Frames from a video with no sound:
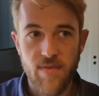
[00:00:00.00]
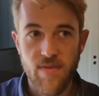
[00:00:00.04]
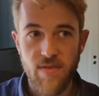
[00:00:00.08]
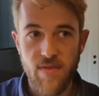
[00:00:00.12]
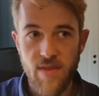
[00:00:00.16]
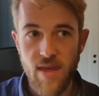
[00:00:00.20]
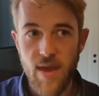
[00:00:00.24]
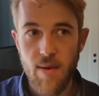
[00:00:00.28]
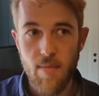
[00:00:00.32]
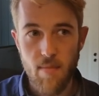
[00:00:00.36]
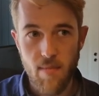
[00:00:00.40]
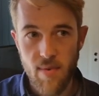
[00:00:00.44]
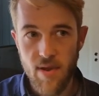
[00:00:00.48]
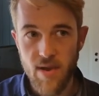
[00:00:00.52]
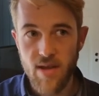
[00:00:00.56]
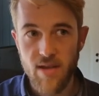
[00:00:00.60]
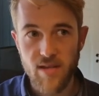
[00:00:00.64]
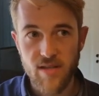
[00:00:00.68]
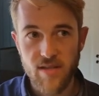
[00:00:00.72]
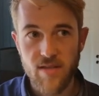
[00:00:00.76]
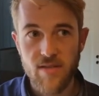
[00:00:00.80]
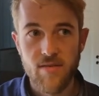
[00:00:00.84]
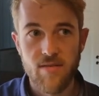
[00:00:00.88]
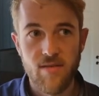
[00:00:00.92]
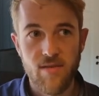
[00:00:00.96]
Nim
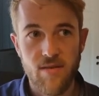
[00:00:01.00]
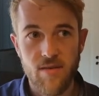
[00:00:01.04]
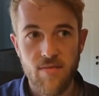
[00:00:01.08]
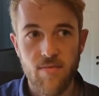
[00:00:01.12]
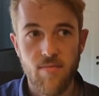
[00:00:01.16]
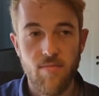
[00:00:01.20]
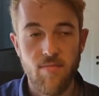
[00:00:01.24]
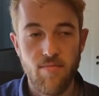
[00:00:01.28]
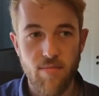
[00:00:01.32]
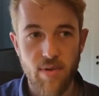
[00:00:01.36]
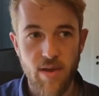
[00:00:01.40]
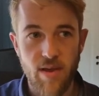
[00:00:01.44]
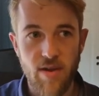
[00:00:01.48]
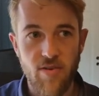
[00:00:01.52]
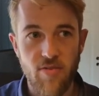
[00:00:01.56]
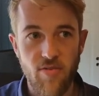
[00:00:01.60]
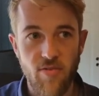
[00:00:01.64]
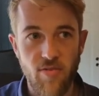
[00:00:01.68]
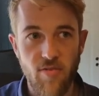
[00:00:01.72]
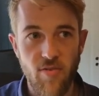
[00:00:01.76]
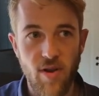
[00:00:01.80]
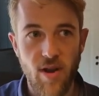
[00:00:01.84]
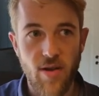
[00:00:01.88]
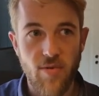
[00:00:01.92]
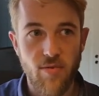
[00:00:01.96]
is bigger
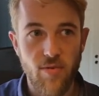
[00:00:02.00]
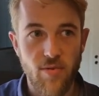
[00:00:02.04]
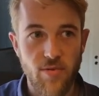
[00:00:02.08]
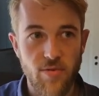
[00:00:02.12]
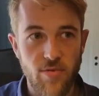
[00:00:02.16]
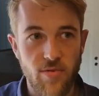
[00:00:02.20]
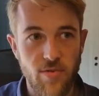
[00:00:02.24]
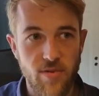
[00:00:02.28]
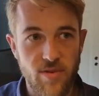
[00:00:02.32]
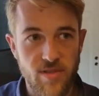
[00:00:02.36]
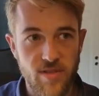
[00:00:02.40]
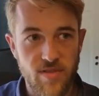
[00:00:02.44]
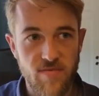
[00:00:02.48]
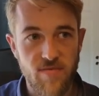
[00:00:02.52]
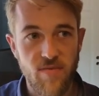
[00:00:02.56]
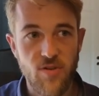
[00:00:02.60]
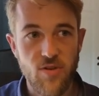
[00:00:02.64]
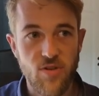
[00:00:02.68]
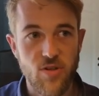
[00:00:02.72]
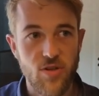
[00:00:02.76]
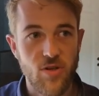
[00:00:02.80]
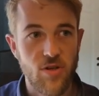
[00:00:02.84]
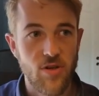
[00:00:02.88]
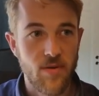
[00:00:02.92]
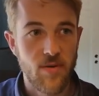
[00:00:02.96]
or equal to this
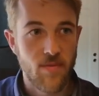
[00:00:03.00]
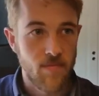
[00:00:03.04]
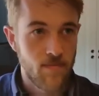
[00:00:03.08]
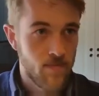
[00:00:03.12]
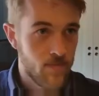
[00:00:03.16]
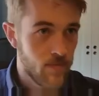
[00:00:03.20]
version.